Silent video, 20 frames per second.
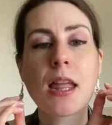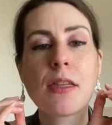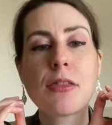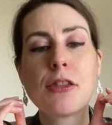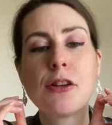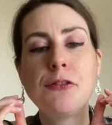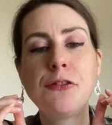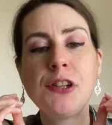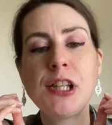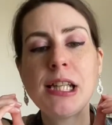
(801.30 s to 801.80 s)

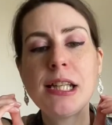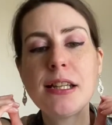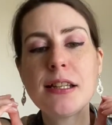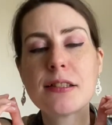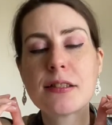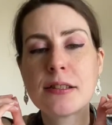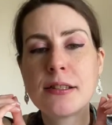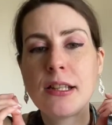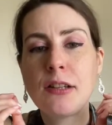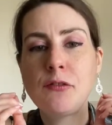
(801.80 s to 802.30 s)
The filling
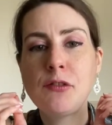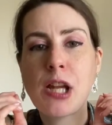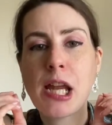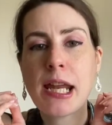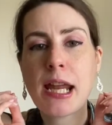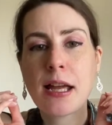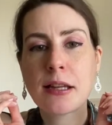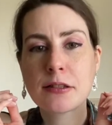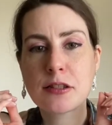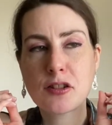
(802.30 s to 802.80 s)
is
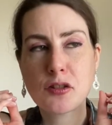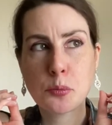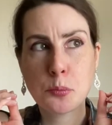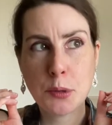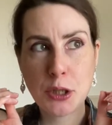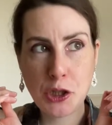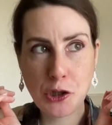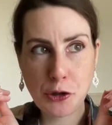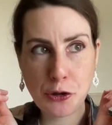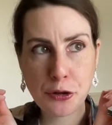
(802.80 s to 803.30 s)
lovely and
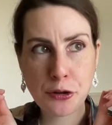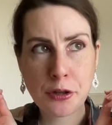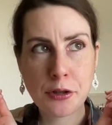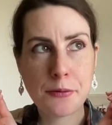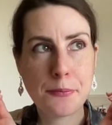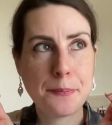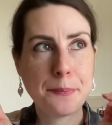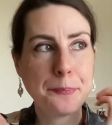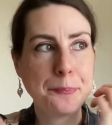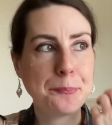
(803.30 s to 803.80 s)
smooth,
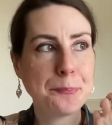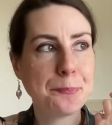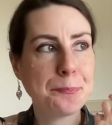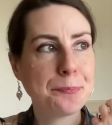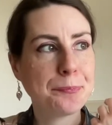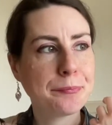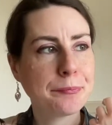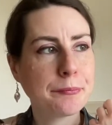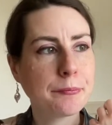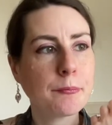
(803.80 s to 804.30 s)

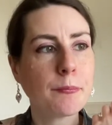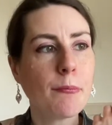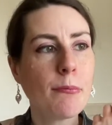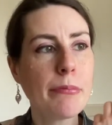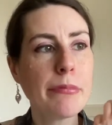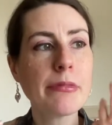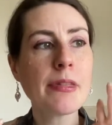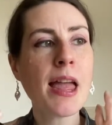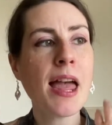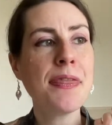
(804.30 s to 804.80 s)

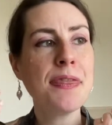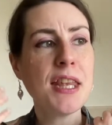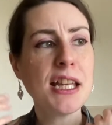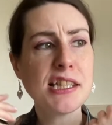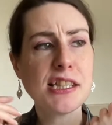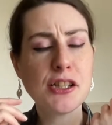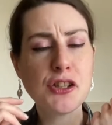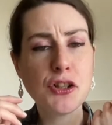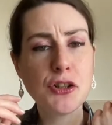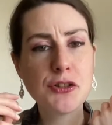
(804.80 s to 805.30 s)
and
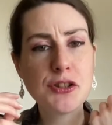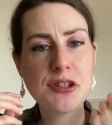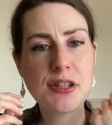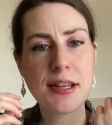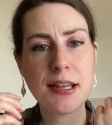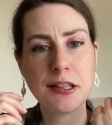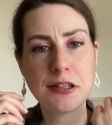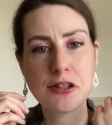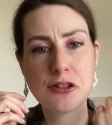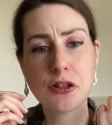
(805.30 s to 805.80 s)
there's a good
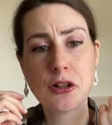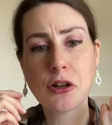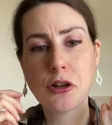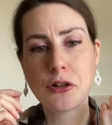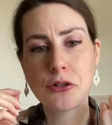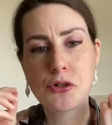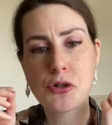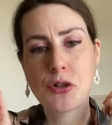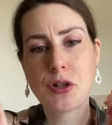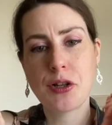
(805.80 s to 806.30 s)
texture
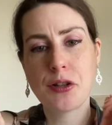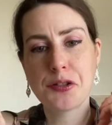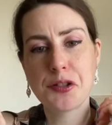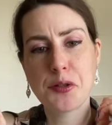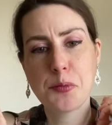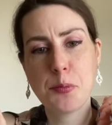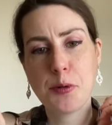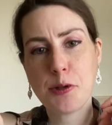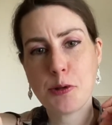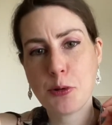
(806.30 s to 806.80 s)

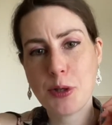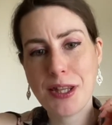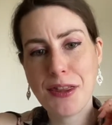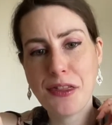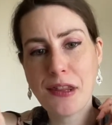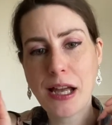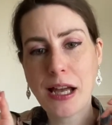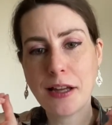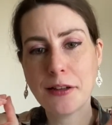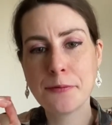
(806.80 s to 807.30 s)
contrast between
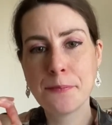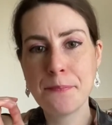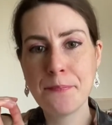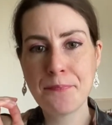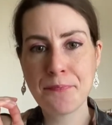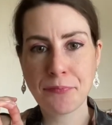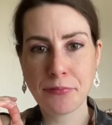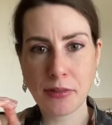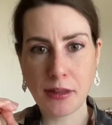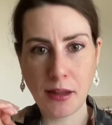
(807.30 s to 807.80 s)
that
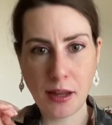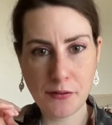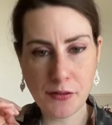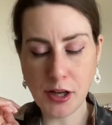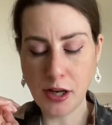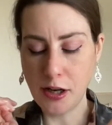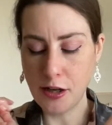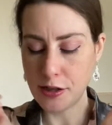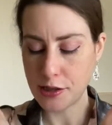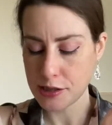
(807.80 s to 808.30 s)
and the
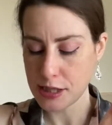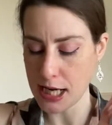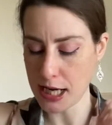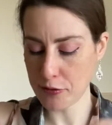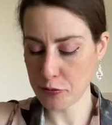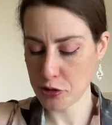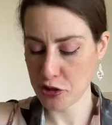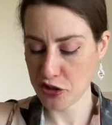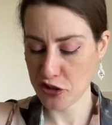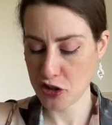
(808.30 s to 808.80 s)
hard
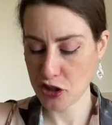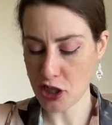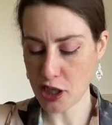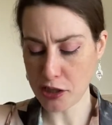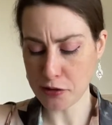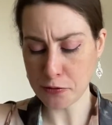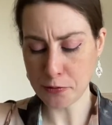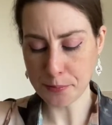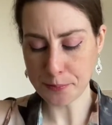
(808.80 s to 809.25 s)
outer shell.